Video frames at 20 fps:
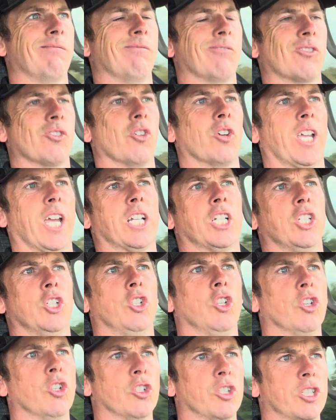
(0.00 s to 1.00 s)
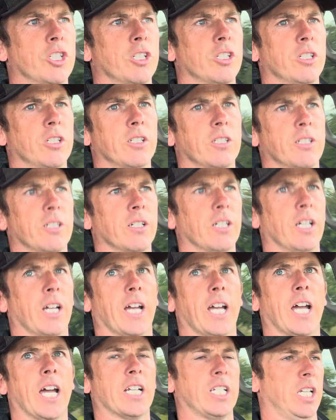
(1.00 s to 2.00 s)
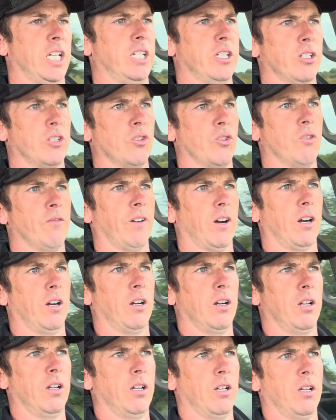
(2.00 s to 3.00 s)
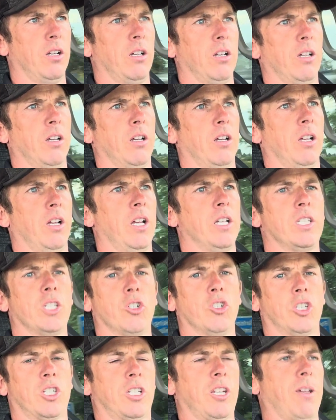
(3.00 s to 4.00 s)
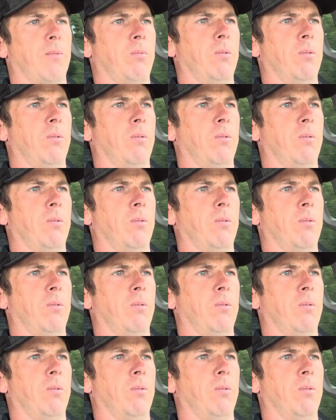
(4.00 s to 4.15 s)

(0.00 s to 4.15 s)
So getting good at leaning it over is a good step.